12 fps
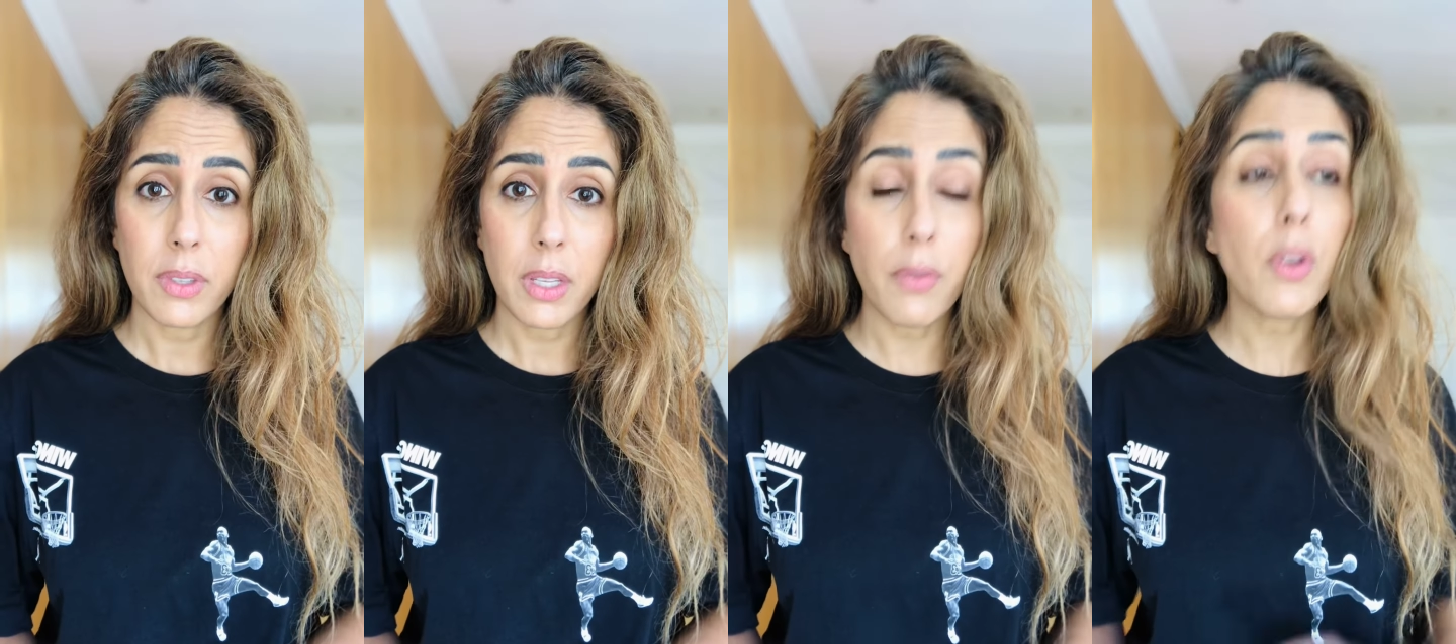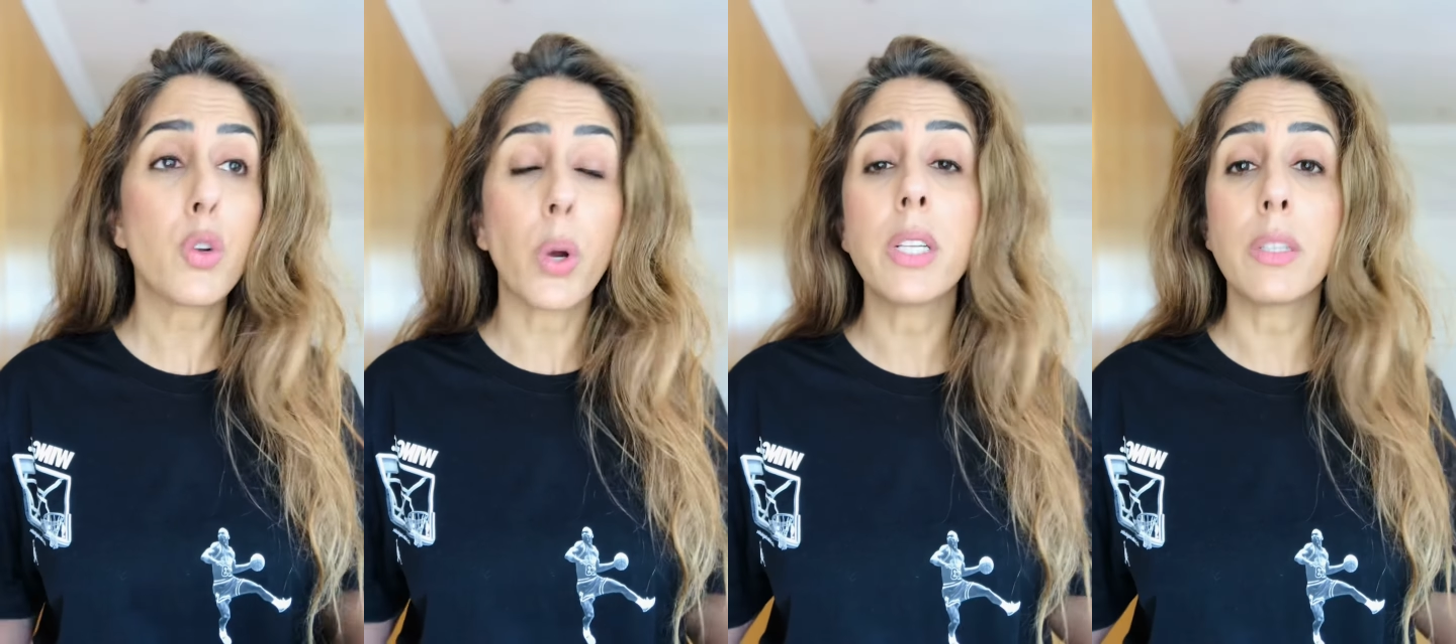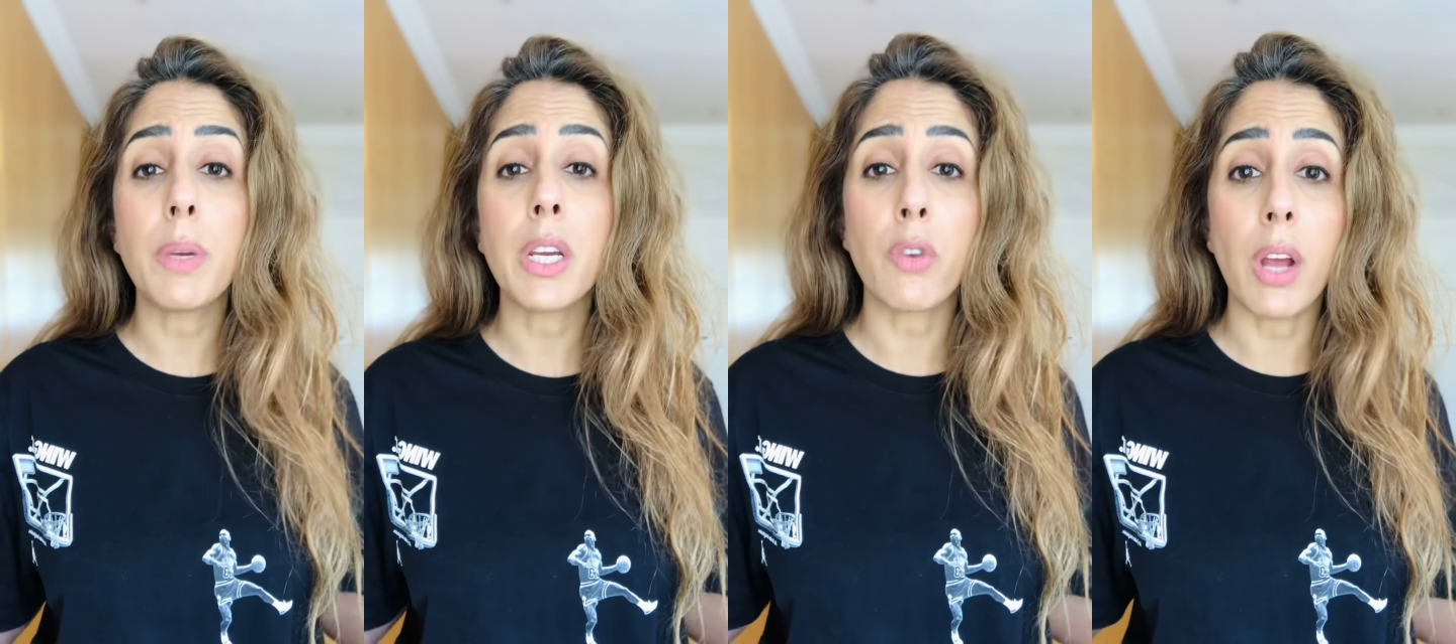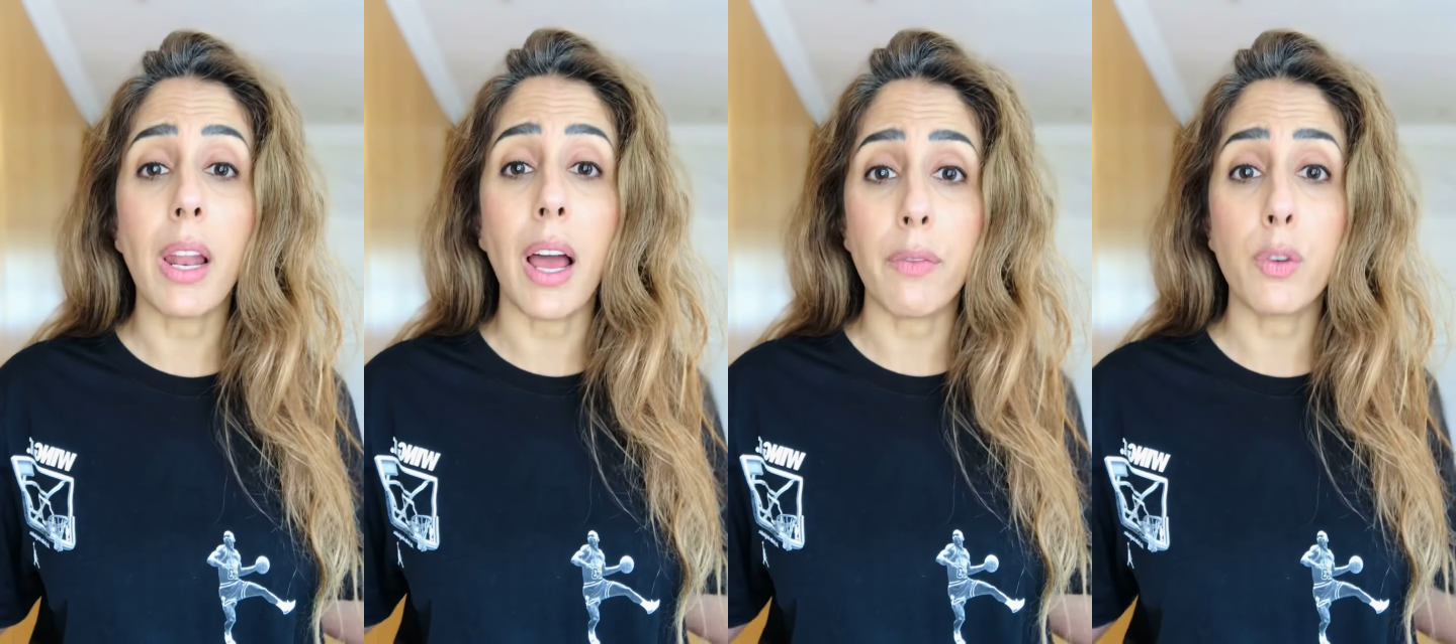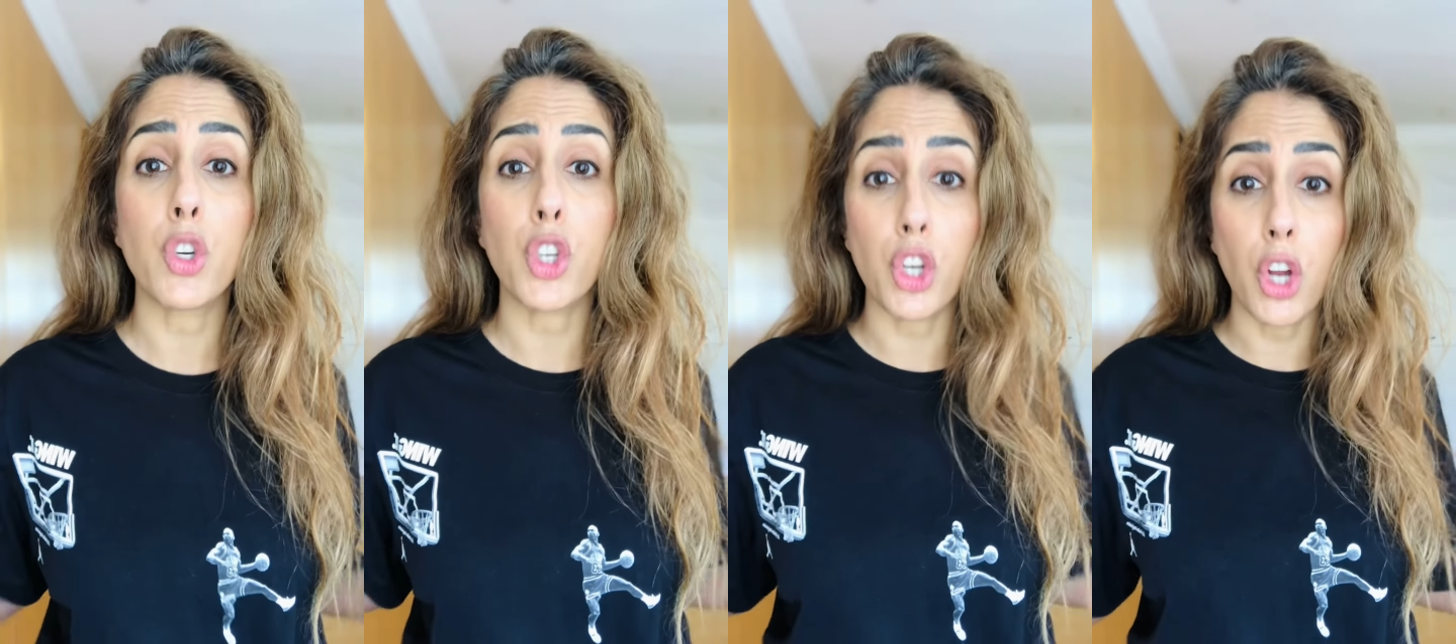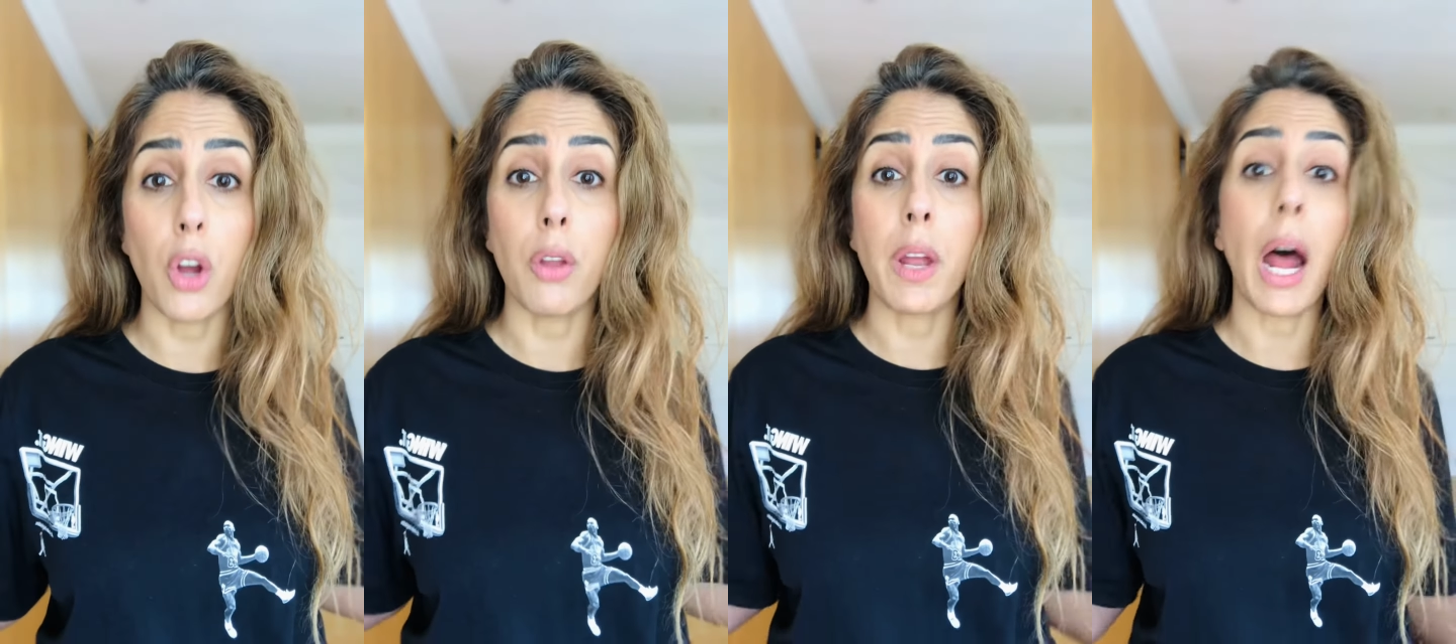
If you're talking to me in real life, you should know that